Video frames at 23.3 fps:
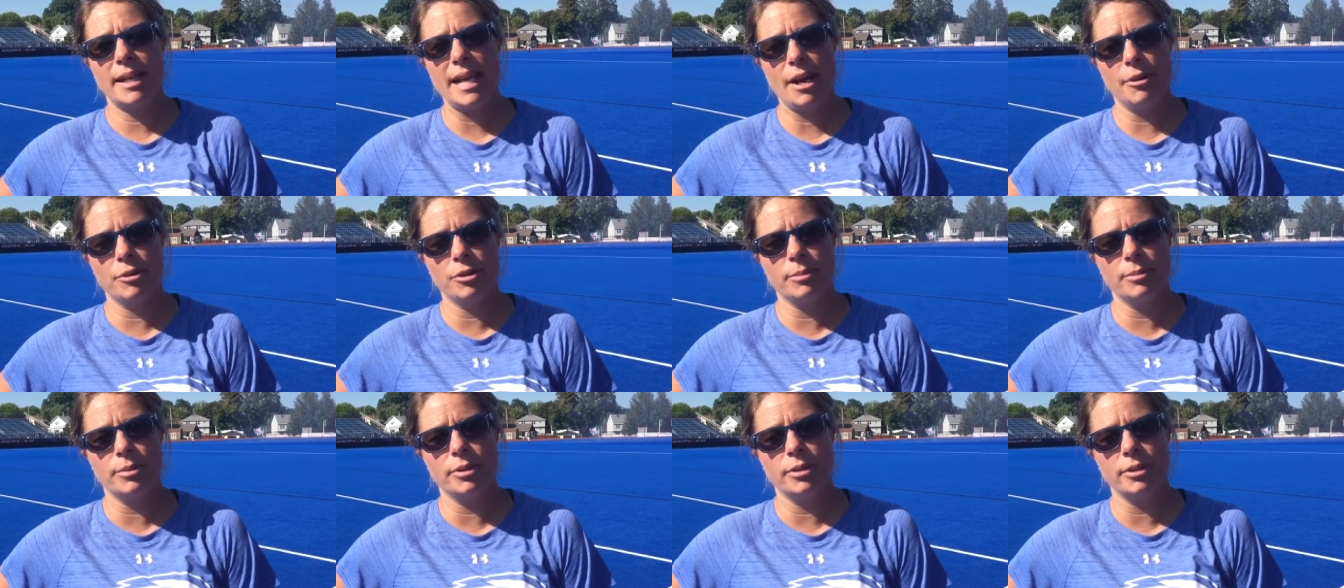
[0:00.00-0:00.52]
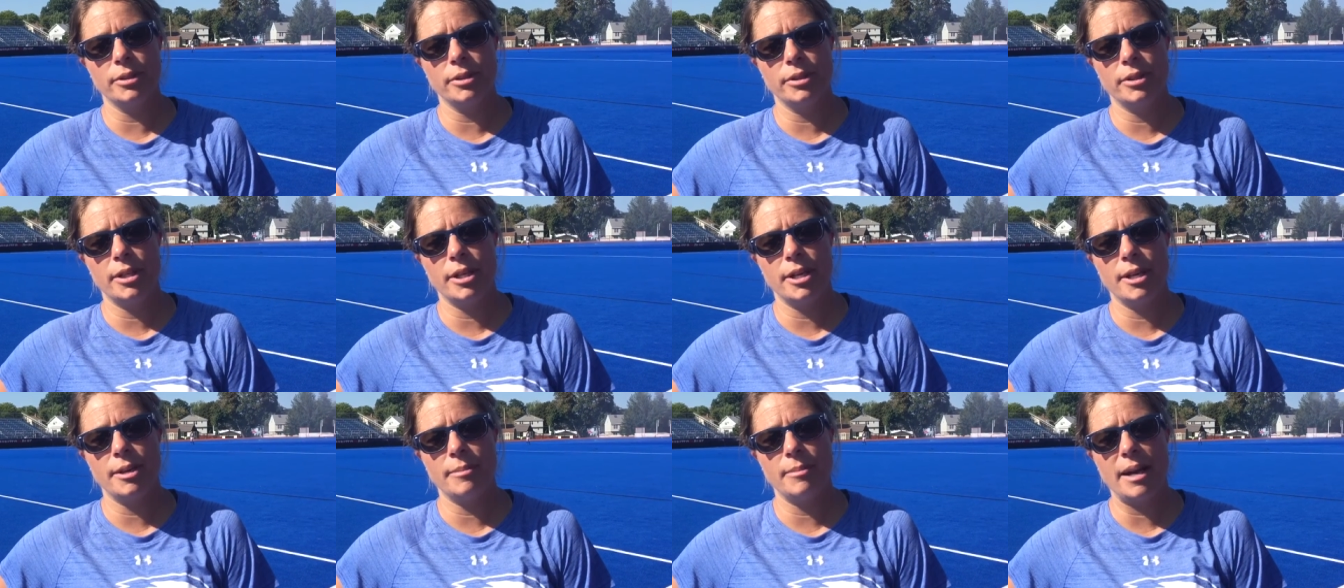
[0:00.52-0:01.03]
accountable
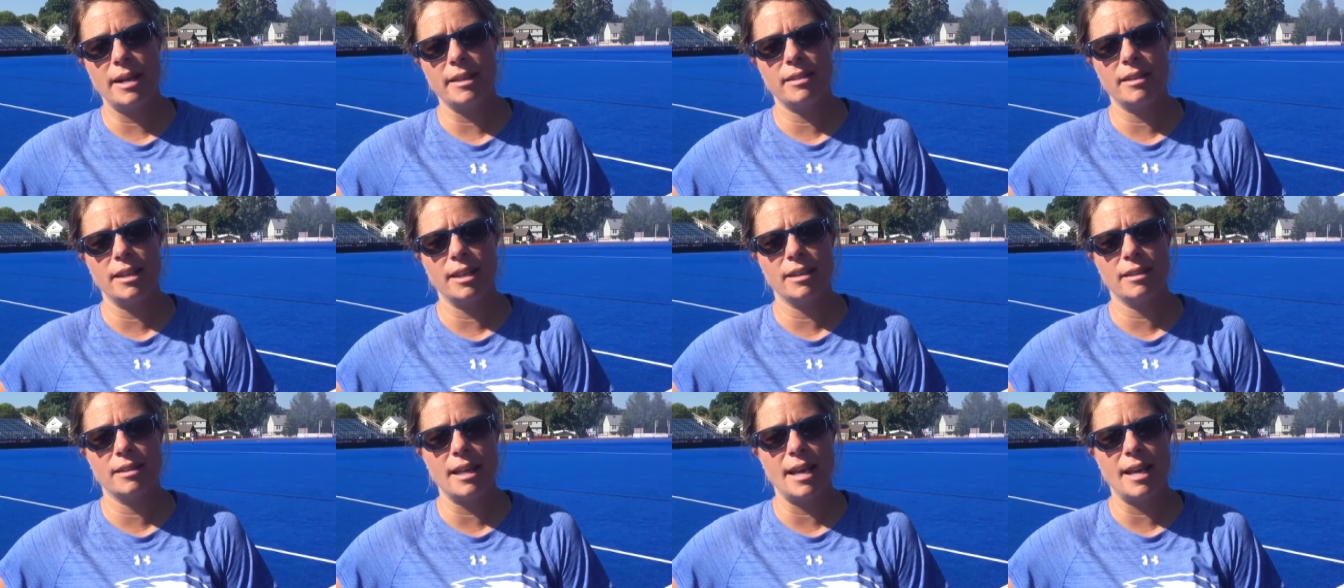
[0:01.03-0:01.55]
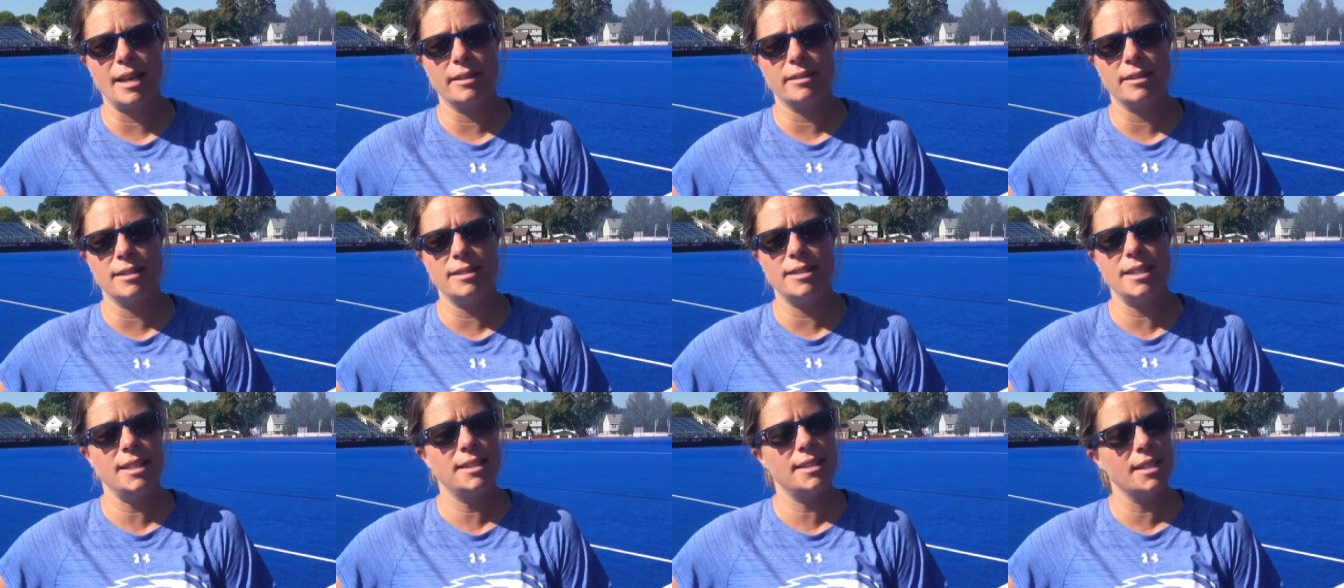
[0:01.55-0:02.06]
um, I think that
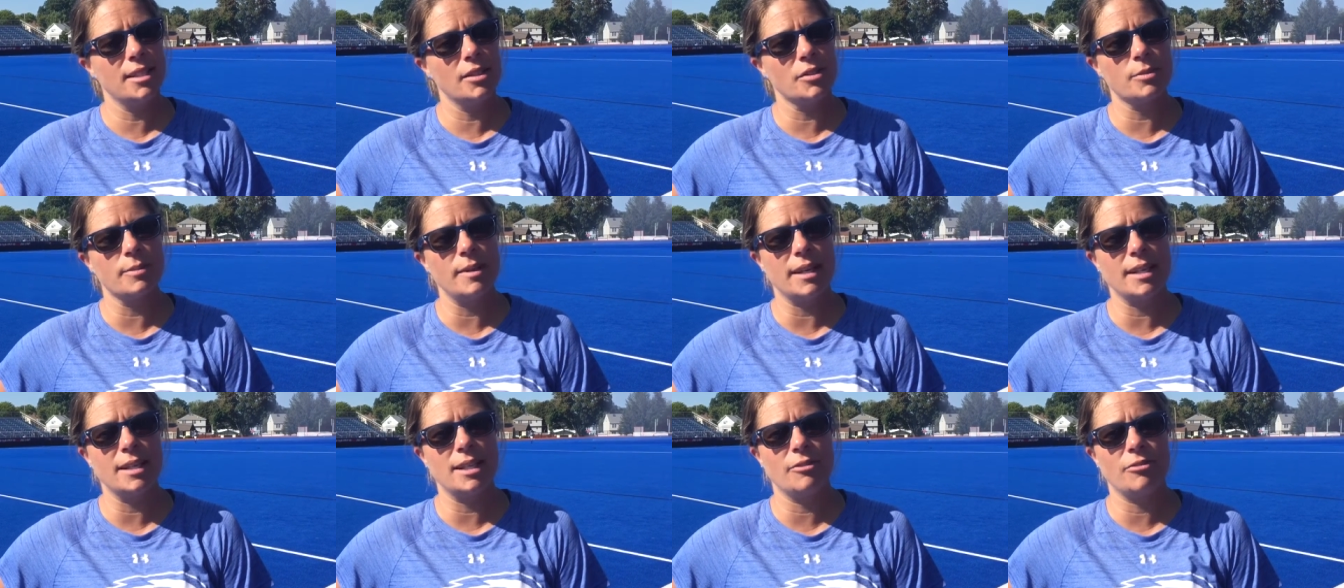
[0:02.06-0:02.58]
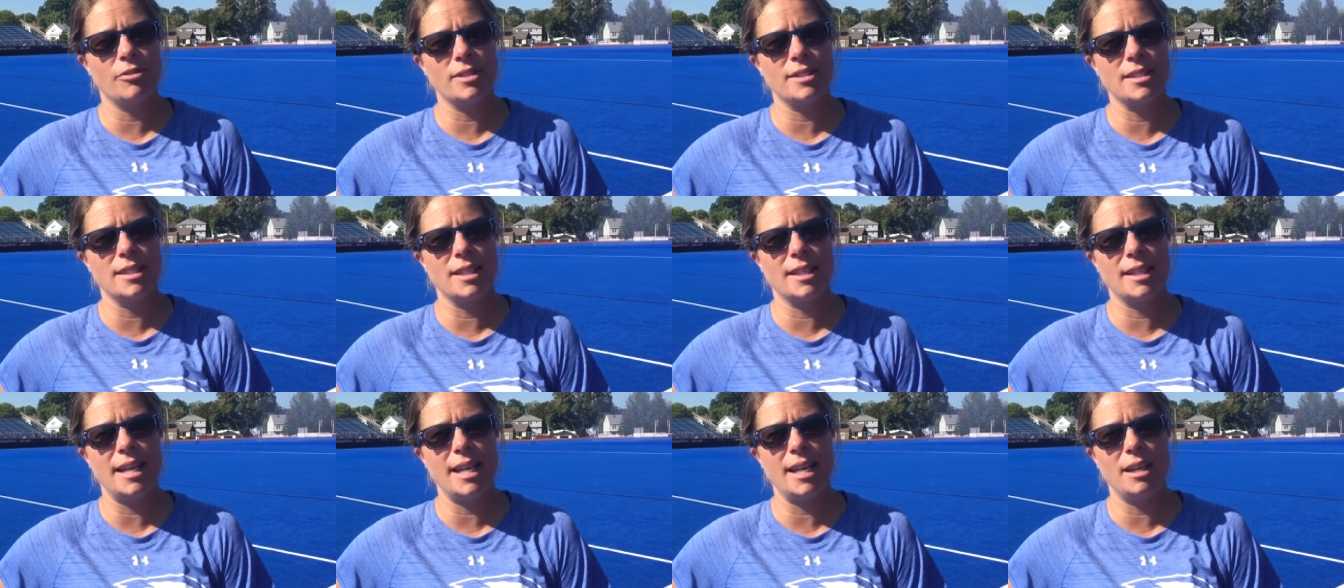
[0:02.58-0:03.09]
the details make a
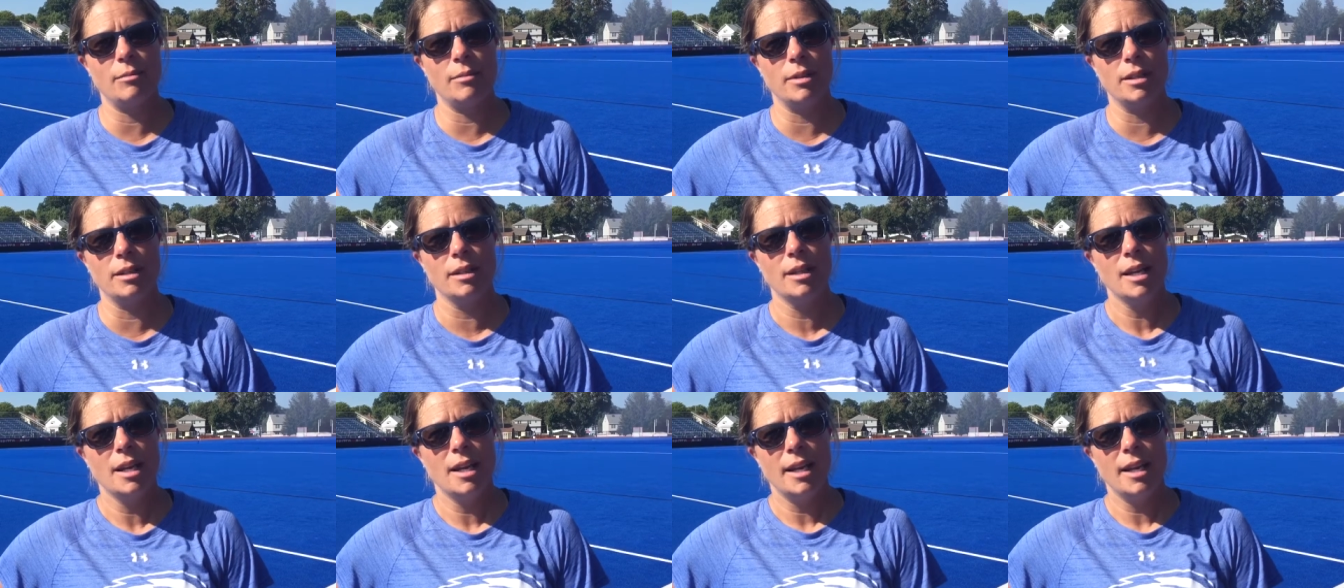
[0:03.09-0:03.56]
difference in a game and